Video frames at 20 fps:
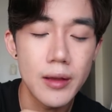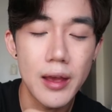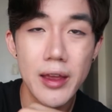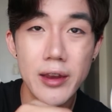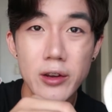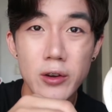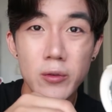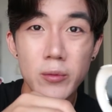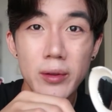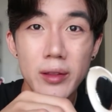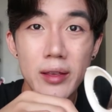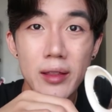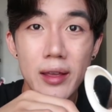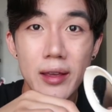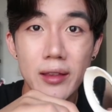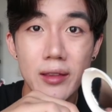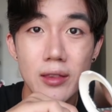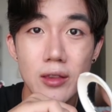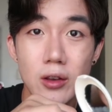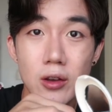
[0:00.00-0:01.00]
I don't really
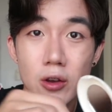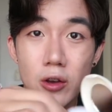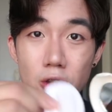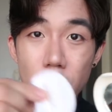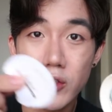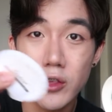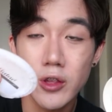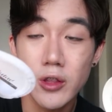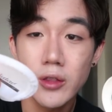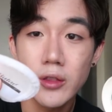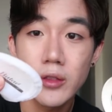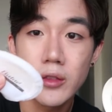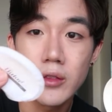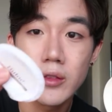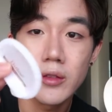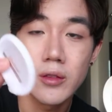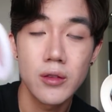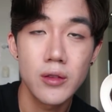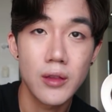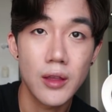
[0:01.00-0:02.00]
like the cushion
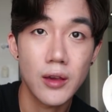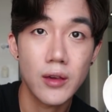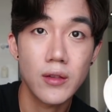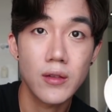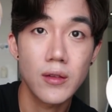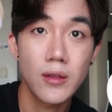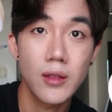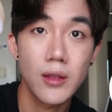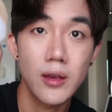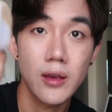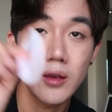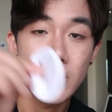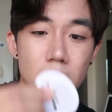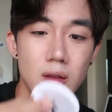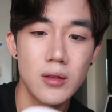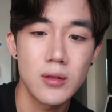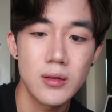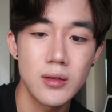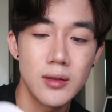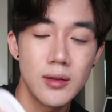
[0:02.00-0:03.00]
actually,
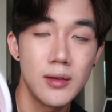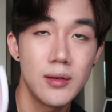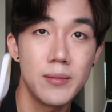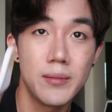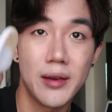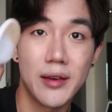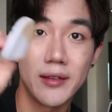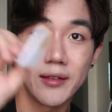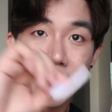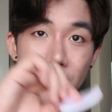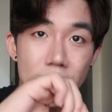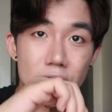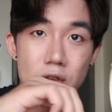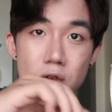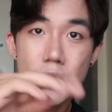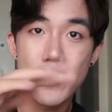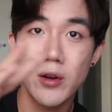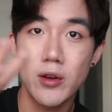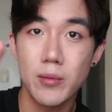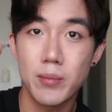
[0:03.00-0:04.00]
because there's
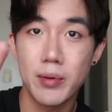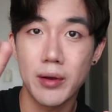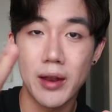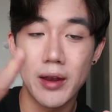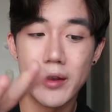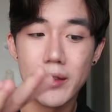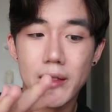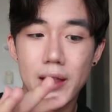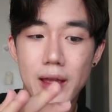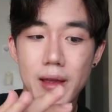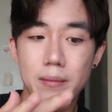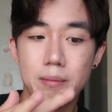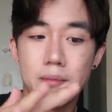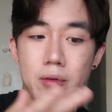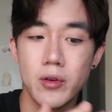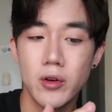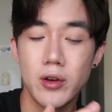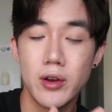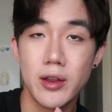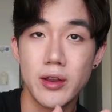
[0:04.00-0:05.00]
nowhere to kind of like
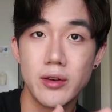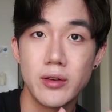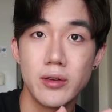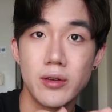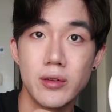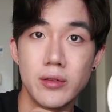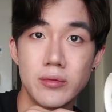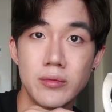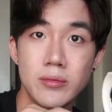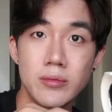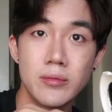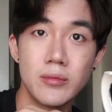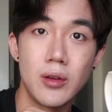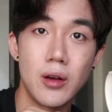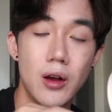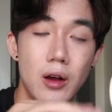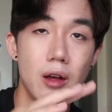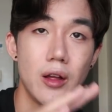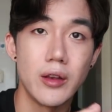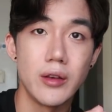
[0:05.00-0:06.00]
put it
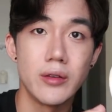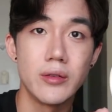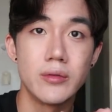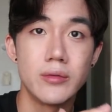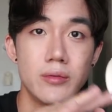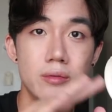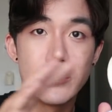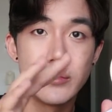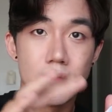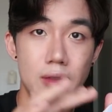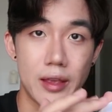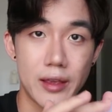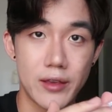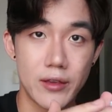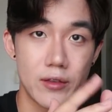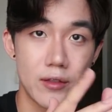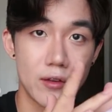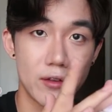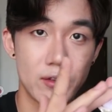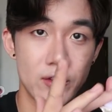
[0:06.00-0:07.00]
on.
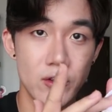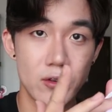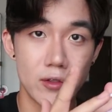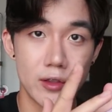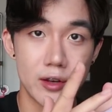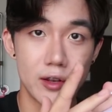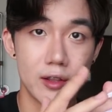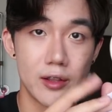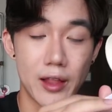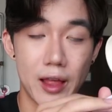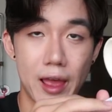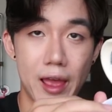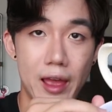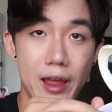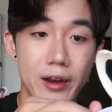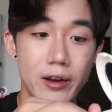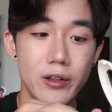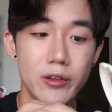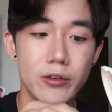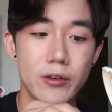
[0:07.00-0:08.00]
Like there's no little
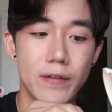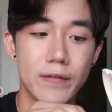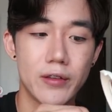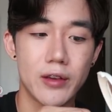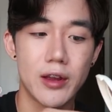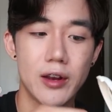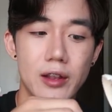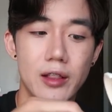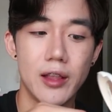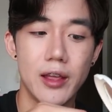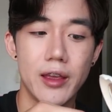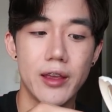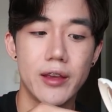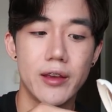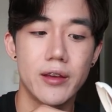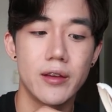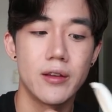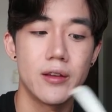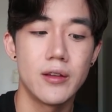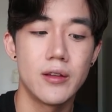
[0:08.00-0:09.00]
handle, you have to kind of like
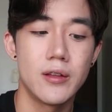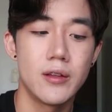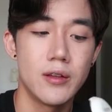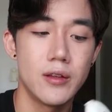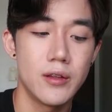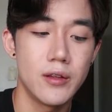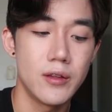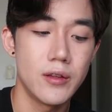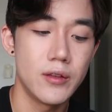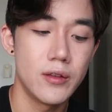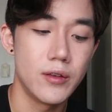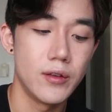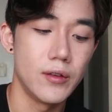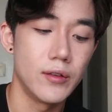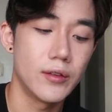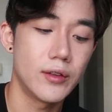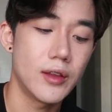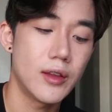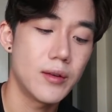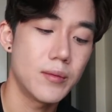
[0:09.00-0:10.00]

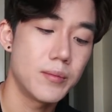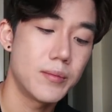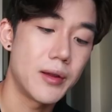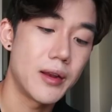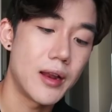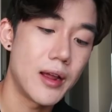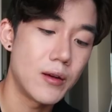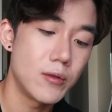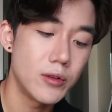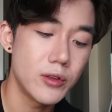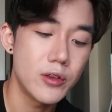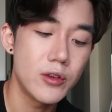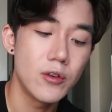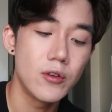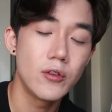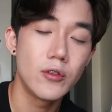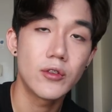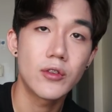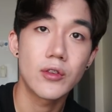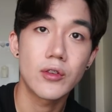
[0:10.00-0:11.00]
use it. But I will
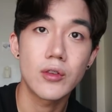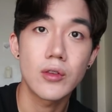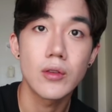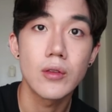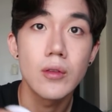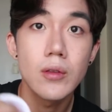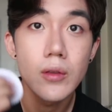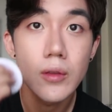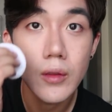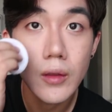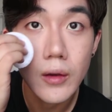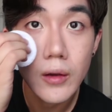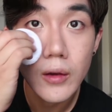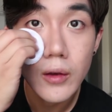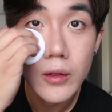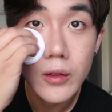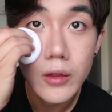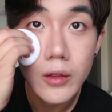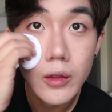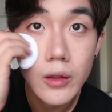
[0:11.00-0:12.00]
use the
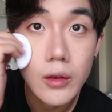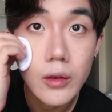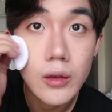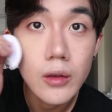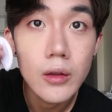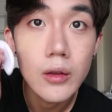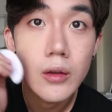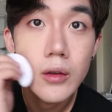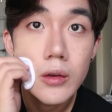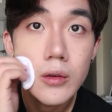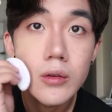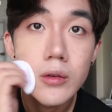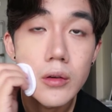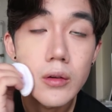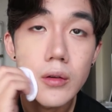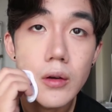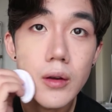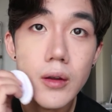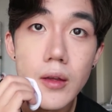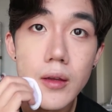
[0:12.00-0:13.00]
cushion
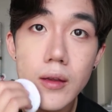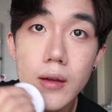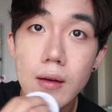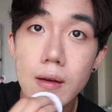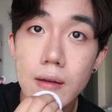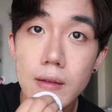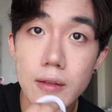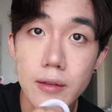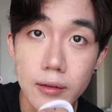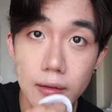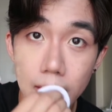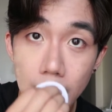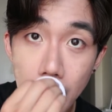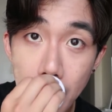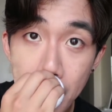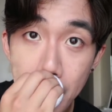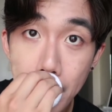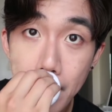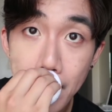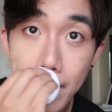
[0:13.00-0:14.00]
right here and just
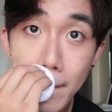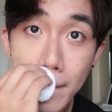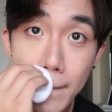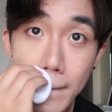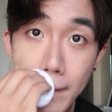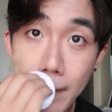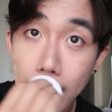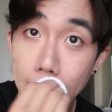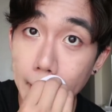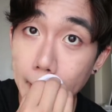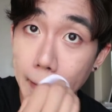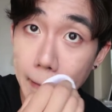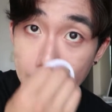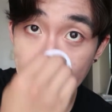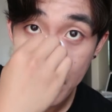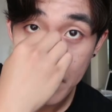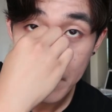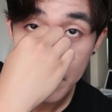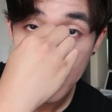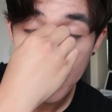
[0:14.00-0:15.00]
set my lip,